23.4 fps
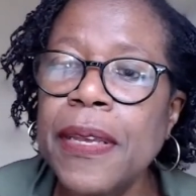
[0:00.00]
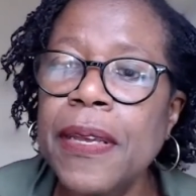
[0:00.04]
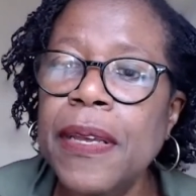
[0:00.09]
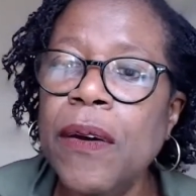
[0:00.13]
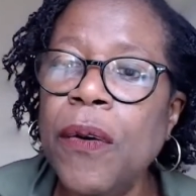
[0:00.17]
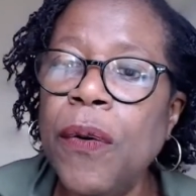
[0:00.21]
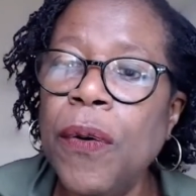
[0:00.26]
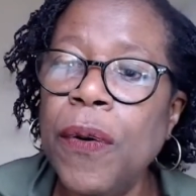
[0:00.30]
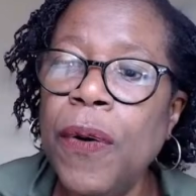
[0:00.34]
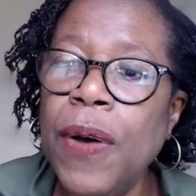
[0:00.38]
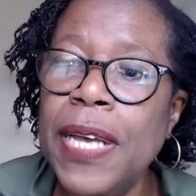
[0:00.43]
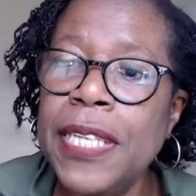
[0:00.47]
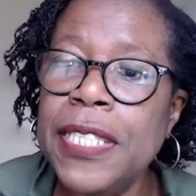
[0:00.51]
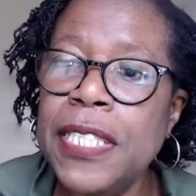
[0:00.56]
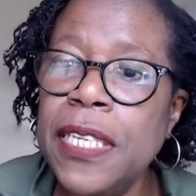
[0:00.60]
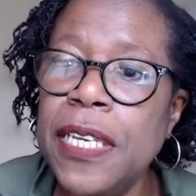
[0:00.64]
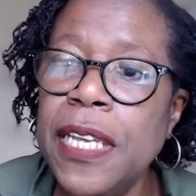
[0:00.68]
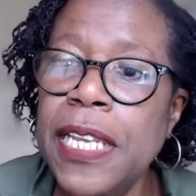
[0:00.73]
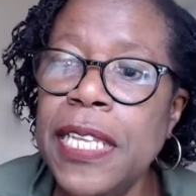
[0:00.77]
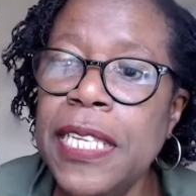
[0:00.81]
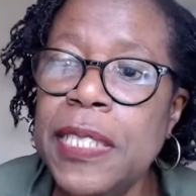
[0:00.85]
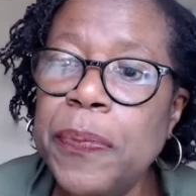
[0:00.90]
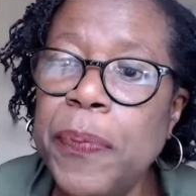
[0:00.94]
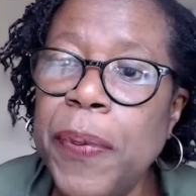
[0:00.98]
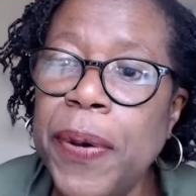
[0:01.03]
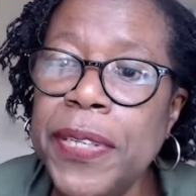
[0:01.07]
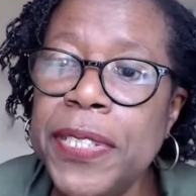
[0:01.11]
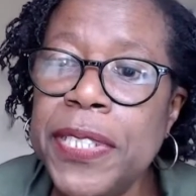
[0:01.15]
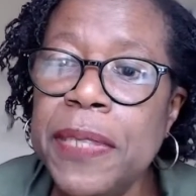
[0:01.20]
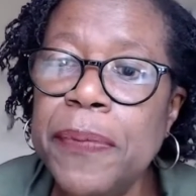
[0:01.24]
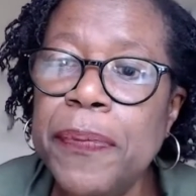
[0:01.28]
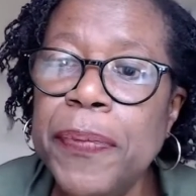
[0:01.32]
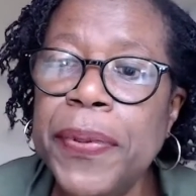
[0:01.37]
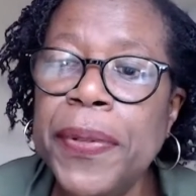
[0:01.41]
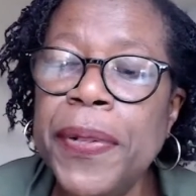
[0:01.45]
or as early as
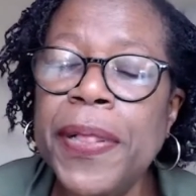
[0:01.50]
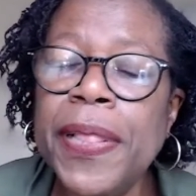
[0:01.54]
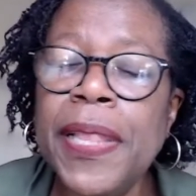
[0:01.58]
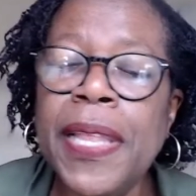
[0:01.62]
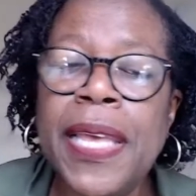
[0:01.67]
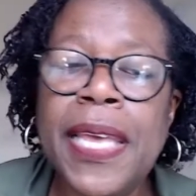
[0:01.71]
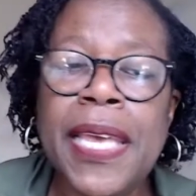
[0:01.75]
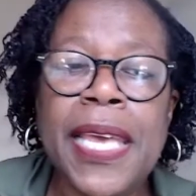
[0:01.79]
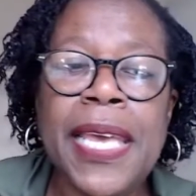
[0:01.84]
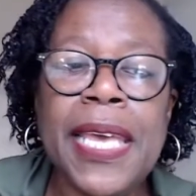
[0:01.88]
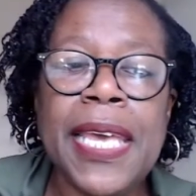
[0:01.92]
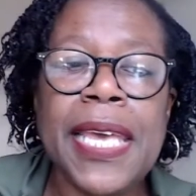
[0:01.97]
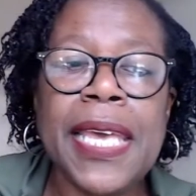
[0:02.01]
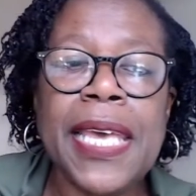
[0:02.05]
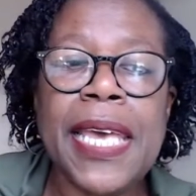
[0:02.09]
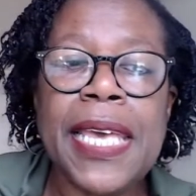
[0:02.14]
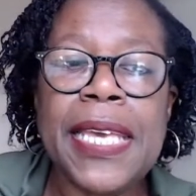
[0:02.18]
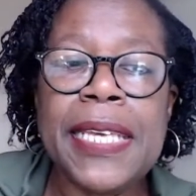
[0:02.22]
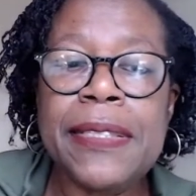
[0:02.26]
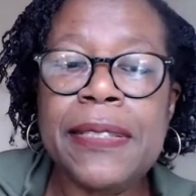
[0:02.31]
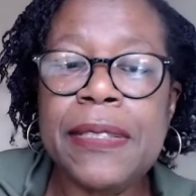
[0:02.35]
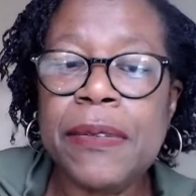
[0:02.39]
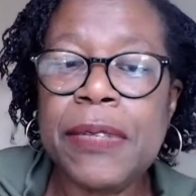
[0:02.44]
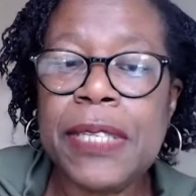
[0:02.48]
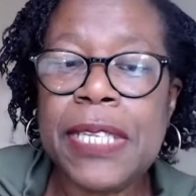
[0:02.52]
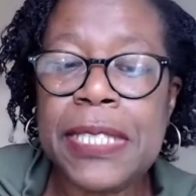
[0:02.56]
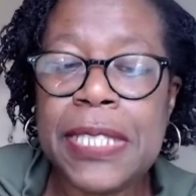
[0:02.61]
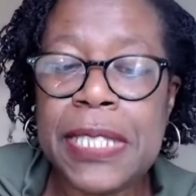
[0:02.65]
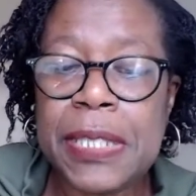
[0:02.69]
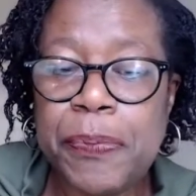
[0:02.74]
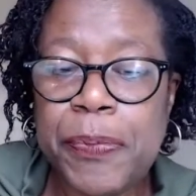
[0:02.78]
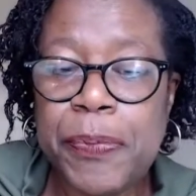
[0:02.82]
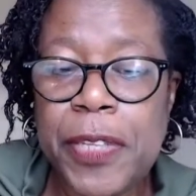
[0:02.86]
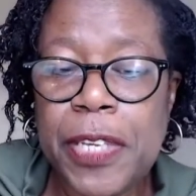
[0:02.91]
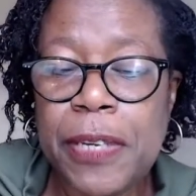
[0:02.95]
possible in
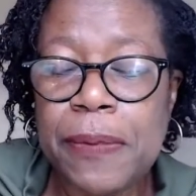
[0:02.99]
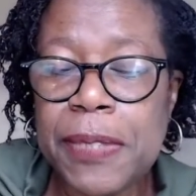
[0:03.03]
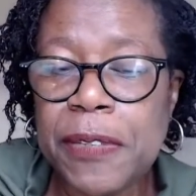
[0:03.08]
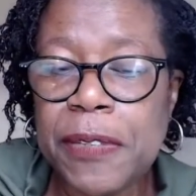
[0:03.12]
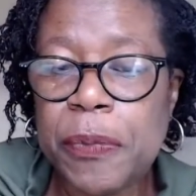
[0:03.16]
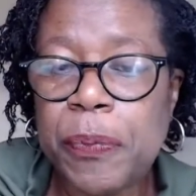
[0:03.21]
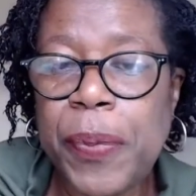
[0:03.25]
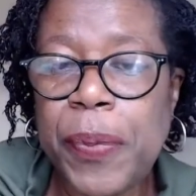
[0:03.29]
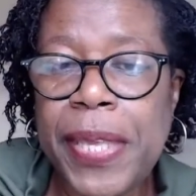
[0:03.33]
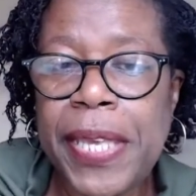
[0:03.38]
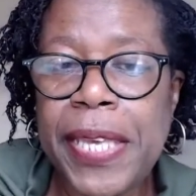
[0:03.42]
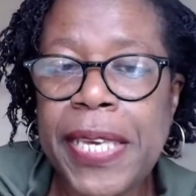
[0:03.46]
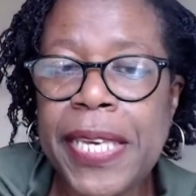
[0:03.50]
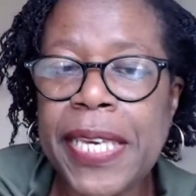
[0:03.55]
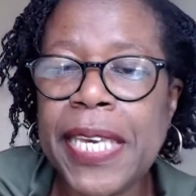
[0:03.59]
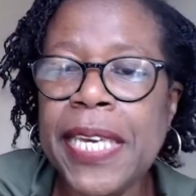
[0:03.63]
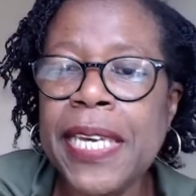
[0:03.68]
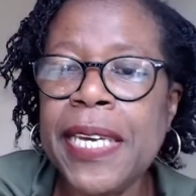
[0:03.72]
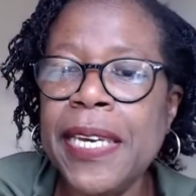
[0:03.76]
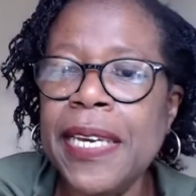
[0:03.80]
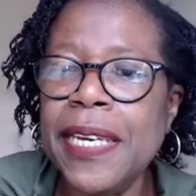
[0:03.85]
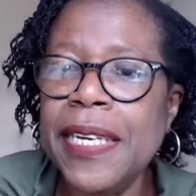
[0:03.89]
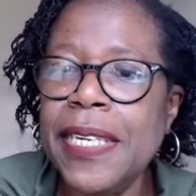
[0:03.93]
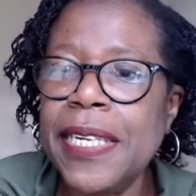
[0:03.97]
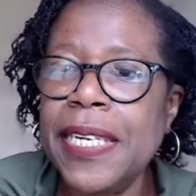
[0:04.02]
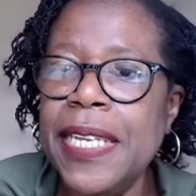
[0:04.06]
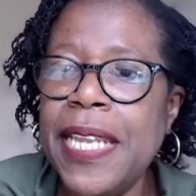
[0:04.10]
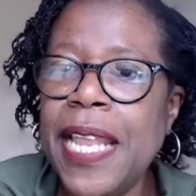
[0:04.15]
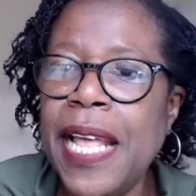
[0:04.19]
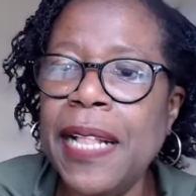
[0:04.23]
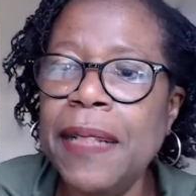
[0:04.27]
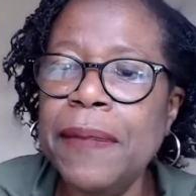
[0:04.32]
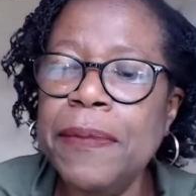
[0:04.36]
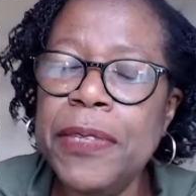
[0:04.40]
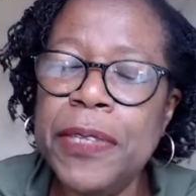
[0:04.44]
terms of speaking can
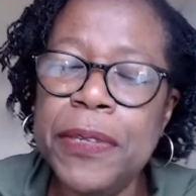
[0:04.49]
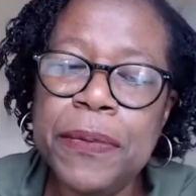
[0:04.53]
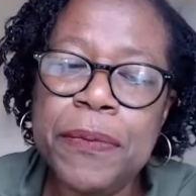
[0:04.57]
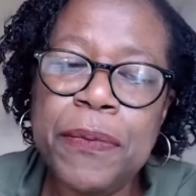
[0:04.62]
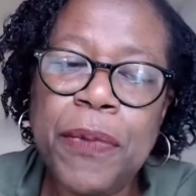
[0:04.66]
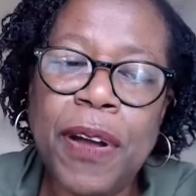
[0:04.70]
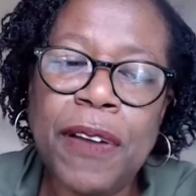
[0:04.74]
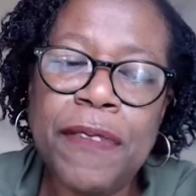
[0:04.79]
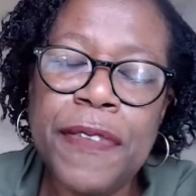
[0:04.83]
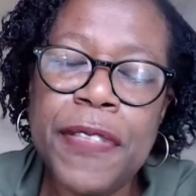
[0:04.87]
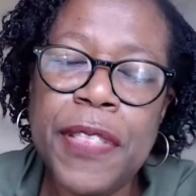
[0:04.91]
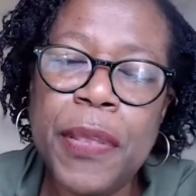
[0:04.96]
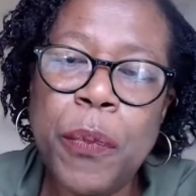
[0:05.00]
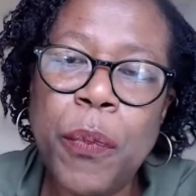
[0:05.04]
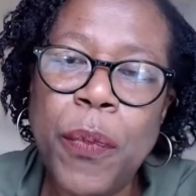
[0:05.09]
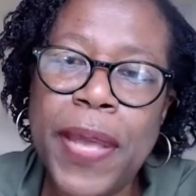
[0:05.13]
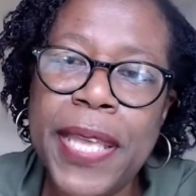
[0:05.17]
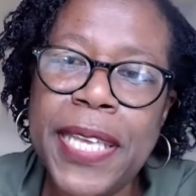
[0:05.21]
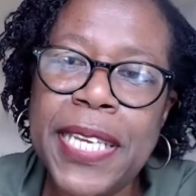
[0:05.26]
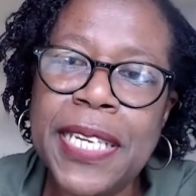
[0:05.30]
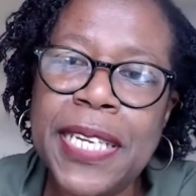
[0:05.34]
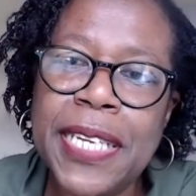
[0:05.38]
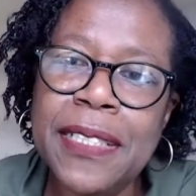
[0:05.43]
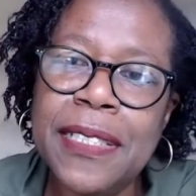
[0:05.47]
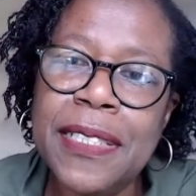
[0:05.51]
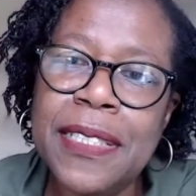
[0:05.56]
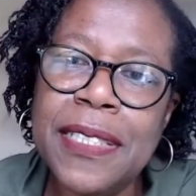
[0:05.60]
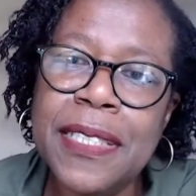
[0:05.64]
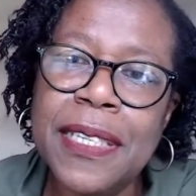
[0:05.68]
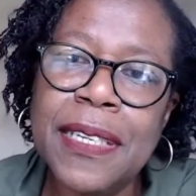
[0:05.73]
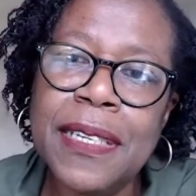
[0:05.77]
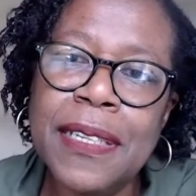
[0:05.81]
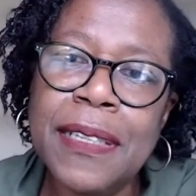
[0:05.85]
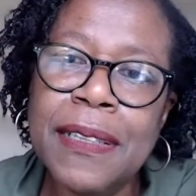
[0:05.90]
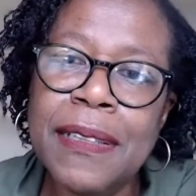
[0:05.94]
help you, rather than waiting
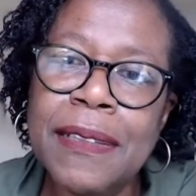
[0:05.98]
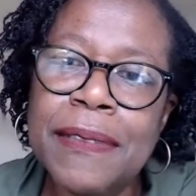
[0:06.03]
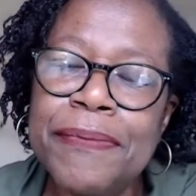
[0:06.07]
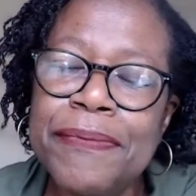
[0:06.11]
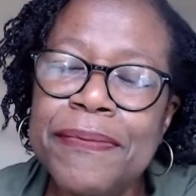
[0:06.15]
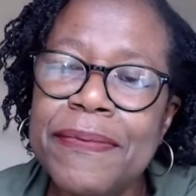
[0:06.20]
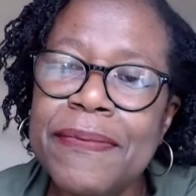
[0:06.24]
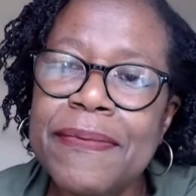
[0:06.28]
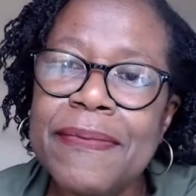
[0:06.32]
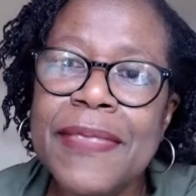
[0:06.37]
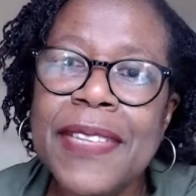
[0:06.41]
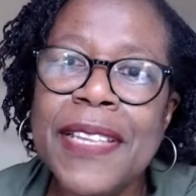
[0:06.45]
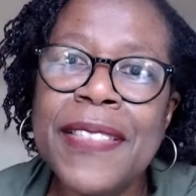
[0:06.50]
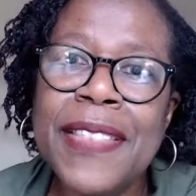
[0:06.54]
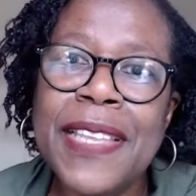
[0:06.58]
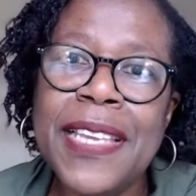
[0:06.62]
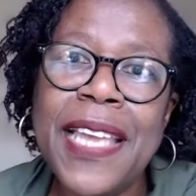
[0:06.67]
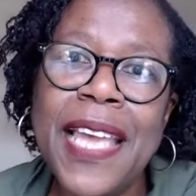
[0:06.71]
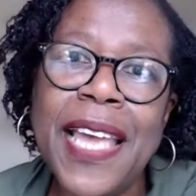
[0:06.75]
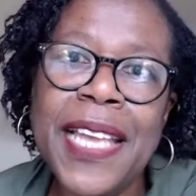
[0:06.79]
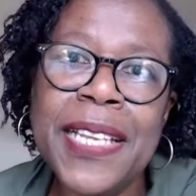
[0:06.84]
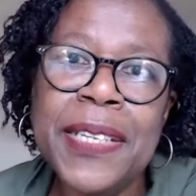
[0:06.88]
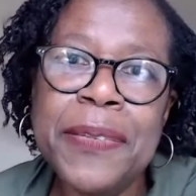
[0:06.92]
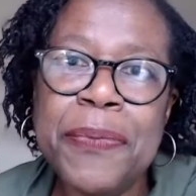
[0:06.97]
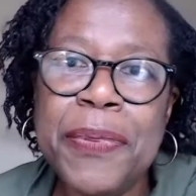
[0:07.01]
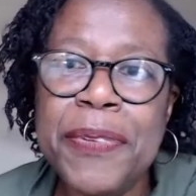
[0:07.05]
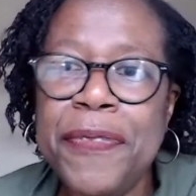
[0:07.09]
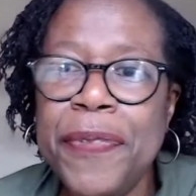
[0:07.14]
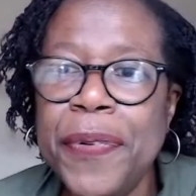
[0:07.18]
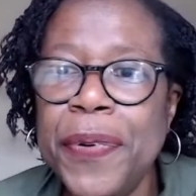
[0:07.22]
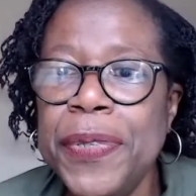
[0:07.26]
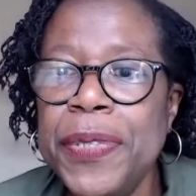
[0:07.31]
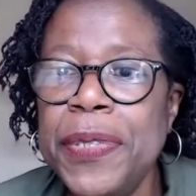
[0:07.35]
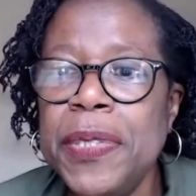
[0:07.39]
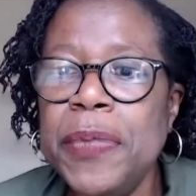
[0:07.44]
until the end
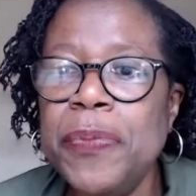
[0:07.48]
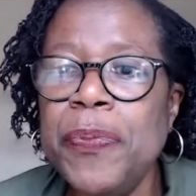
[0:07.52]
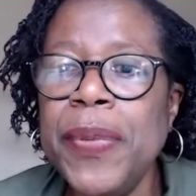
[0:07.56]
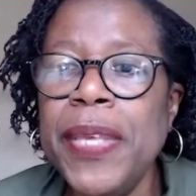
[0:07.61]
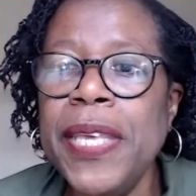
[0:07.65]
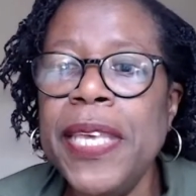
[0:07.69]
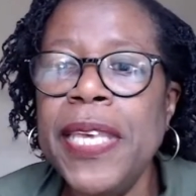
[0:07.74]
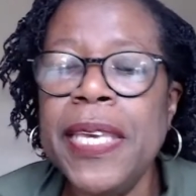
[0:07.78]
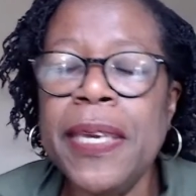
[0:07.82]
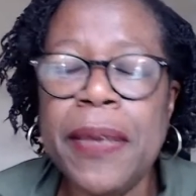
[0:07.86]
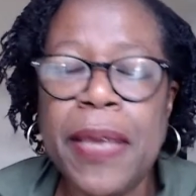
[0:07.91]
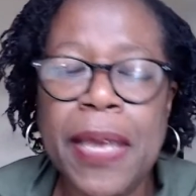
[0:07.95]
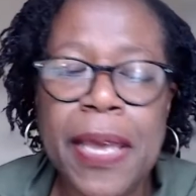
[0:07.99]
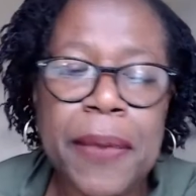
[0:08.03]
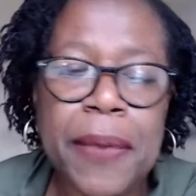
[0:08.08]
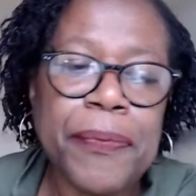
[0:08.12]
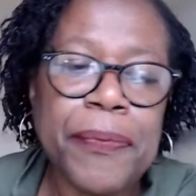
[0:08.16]
before you speak.